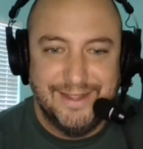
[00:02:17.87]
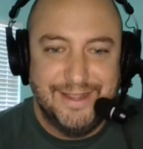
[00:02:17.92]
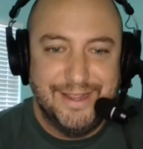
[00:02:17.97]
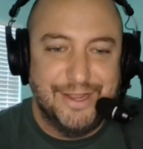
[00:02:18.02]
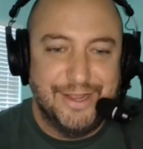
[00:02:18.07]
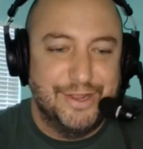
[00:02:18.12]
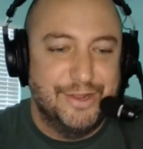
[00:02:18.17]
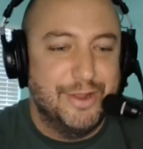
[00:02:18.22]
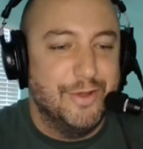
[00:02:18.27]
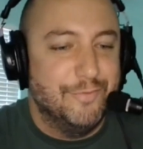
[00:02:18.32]

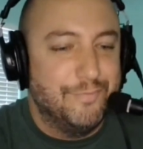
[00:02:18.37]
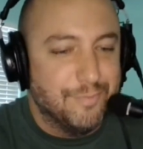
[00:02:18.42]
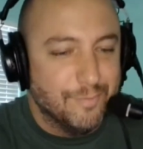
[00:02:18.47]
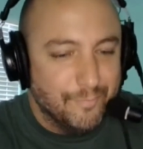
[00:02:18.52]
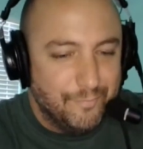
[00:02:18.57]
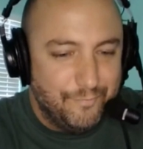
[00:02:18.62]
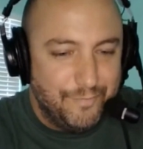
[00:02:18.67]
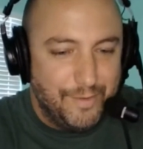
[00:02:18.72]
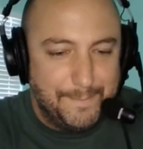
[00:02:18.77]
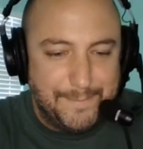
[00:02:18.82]
You go
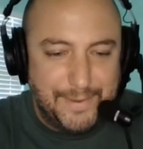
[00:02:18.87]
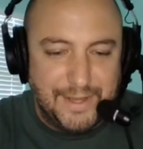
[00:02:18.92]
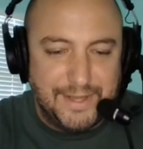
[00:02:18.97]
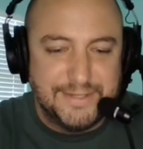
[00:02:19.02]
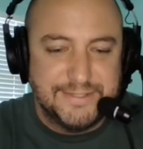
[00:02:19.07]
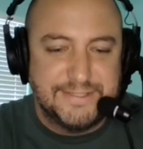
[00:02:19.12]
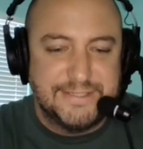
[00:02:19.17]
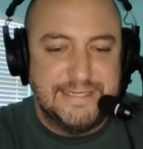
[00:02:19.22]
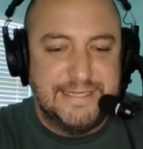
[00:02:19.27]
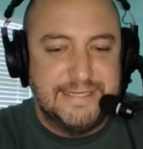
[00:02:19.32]
from
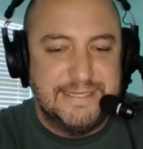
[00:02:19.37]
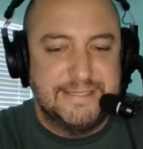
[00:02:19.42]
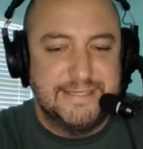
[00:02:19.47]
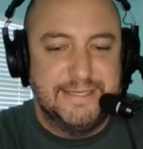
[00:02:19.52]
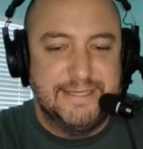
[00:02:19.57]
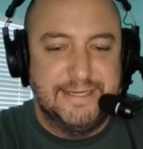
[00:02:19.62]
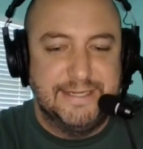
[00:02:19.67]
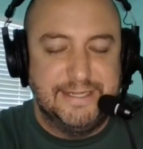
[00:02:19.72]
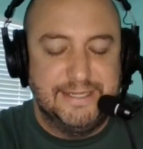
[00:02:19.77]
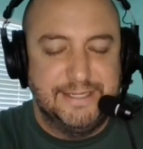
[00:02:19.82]
football
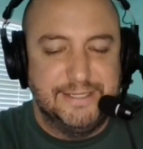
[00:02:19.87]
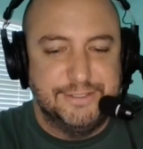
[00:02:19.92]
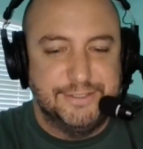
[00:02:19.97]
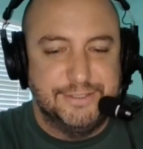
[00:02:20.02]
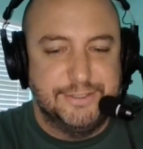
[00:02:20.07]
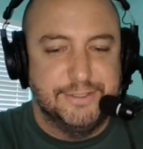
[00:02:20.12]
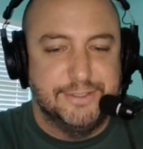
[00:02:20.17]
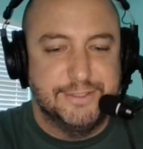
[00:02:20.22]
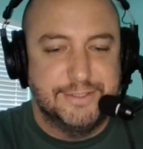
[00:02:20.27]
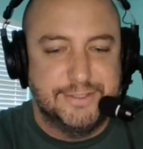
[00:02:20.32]
season
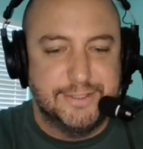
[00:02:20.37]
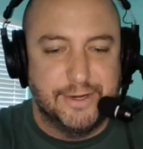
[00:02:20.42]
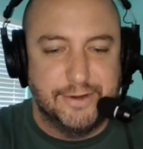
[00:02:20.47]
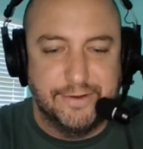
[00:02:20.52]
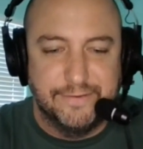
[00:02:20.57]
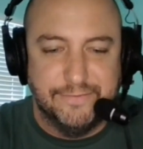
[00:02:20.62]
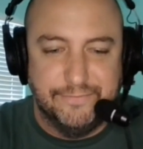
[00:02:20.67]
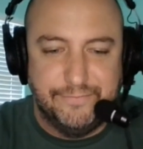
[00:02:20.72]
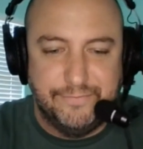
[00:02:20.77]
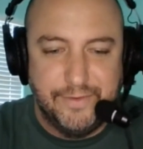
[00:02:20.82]
into the
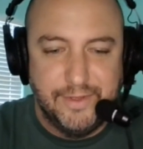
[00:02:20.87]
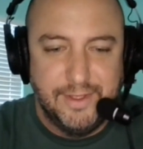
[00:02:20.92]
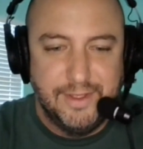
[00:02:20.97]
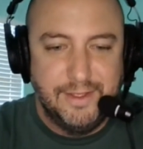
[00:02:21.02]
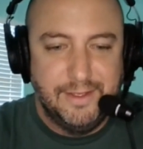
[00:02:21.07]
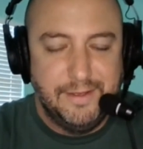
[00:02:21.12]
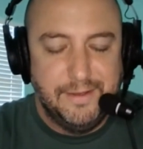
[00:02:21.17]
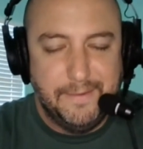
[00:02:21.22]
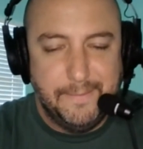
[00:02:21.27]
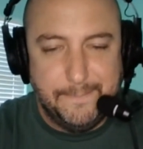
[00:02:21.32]
start of
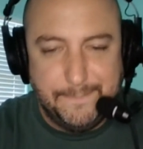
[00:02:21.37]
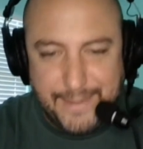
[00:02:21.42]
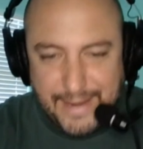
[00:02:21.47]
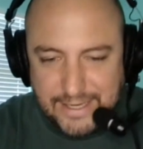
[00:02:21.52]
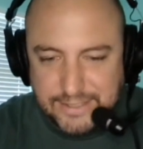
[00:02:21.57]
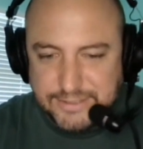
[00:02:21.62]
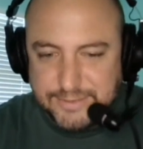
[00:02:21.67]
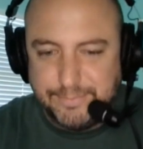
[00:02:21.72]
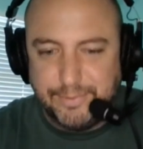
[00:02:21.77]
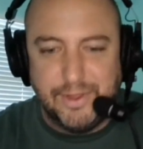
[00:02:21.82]

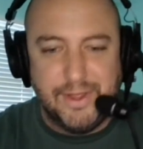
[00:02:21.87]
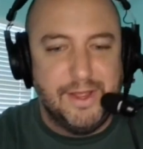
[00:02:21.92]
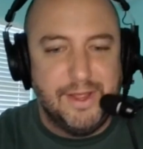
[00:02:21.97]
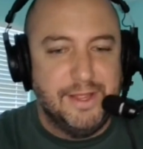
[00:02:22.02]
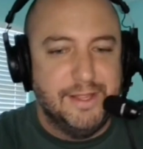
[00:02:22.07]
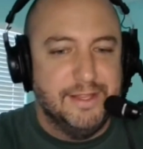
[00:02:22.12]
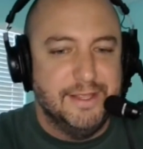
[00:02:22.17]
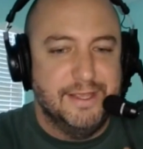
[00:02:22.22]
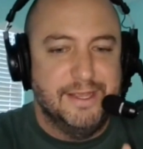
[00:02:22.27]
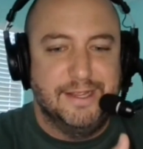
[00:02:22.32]

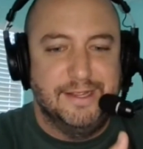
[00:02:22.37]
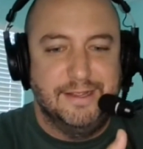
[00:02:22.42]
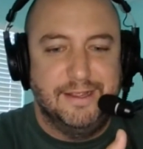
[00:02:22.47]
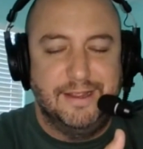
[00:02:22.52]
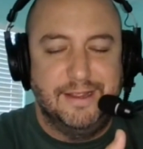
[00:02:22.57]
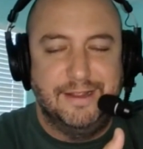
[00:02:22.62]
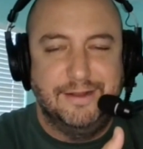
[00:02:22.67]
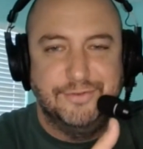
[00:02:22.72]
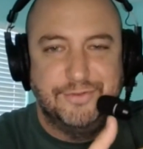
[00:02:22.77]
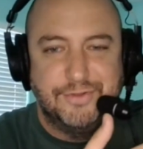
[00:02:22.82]
baseball,
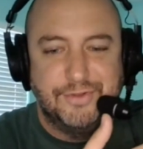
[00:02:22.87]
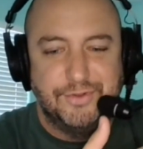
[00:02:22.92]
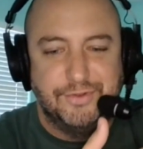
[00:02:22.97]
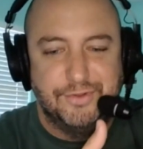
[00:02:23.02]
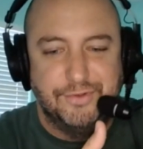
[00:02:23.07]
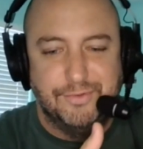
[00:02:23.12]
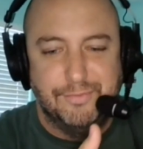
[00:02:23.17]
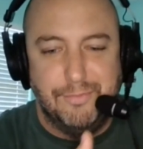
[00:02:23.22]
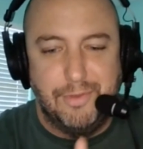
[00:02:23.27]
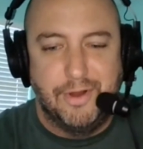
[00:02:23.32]

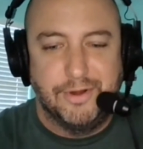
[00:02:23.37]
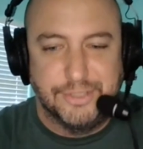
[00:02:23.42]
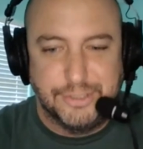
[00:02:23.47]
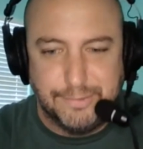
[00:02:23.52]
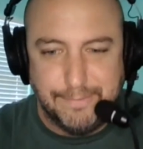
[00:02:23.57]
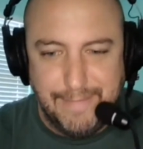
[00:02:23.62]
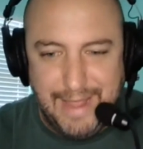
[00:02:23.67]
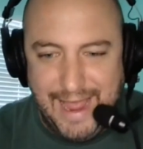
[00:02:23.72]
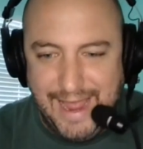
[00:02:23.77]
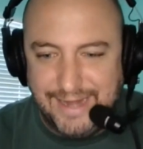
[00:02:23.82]
into
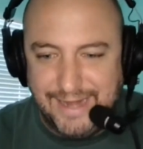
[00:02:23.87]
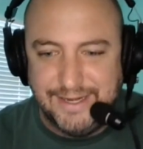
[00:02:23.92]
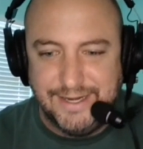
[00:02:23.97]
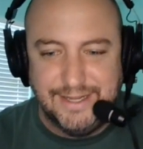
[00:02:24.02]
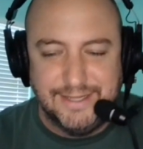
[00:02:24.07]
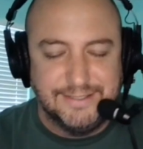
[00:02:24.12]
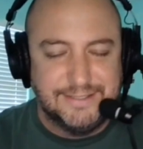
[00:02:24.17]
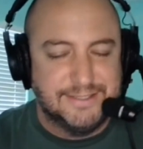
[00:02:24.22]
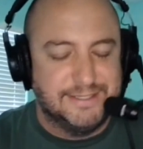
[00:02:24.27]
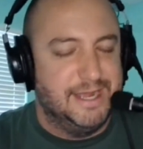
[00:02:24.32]
March
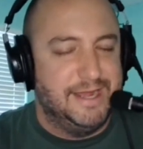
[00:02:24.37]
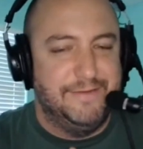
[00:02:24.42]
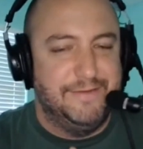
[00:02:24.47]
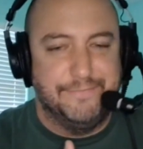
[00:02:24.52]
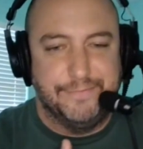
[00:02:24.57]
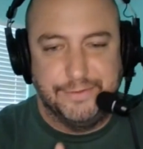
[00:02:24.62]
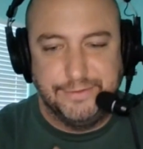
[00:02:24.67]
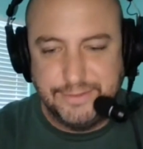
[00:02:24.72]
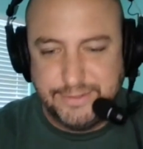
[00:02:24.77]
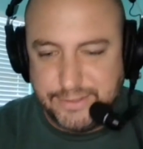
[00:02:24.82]
Madness,
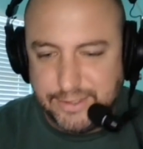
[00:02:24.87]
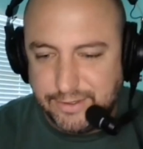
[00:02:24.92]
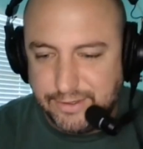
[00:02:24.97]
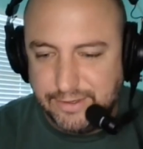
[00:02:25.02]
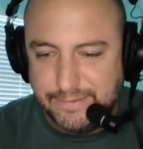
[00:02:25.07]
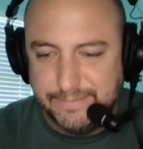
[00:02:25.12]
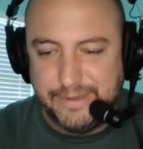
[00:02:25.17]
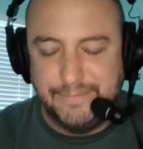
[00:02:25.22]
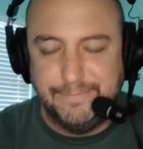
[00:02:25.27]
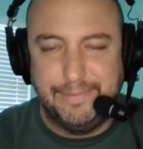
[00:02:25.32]
conference
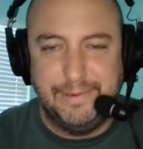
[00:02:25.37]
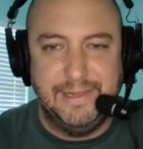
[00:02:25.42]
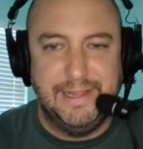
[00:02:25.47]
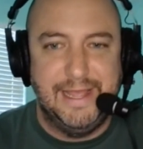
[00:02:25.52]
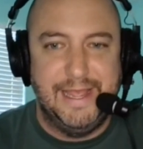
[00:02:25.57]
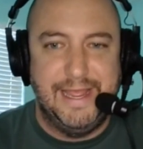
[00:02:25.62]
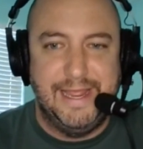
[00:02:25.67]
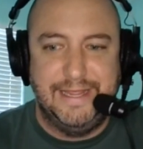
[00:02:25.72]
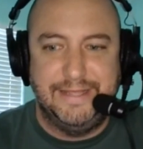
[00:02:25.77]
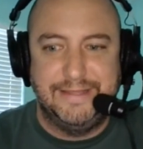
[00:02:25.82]
tournament
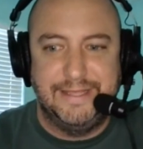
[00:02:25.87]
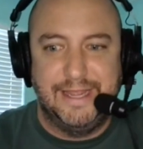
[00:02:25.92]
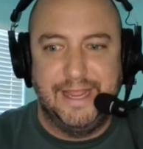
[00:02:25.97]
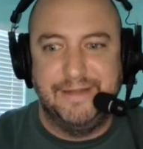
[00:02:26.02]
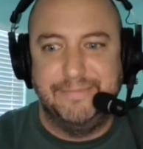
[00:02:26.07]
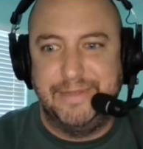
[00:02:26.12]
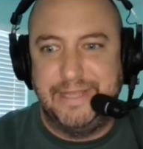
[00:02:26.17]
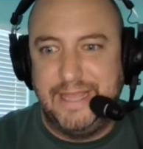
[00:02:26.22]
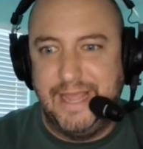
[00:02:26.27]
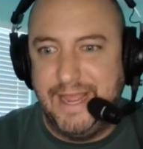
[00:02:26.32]
play. The
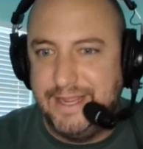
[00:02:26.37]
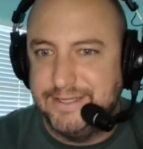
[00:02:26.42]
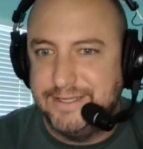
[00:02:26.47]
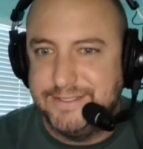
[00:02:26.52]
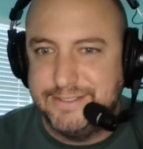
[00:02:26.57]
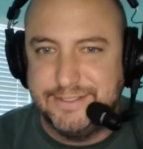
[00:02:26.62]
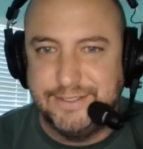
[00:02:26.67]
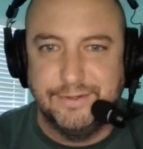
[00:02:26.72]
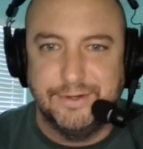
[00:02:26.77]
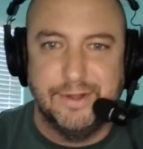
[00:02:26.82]
NBA
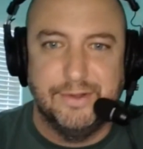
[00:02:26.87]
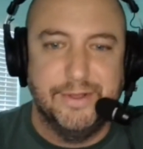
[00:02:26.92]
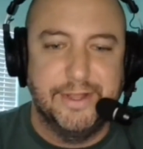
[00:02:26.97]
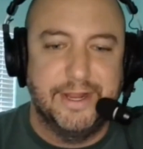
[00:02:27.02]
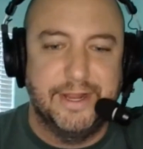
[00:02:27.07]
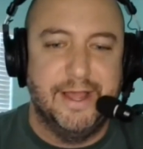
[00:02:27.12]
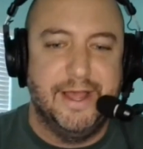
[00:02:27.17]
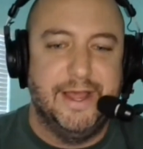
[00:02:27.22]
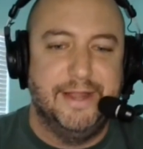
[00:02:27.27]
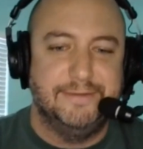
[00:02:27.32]
is still
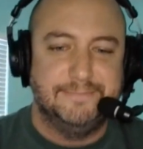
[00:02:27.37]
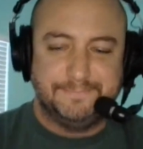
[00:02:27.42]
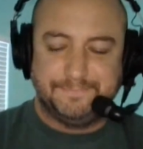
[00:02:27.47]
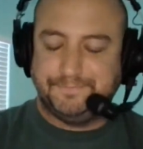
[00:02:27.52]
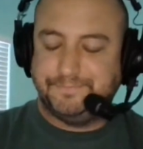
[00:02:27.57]
going on.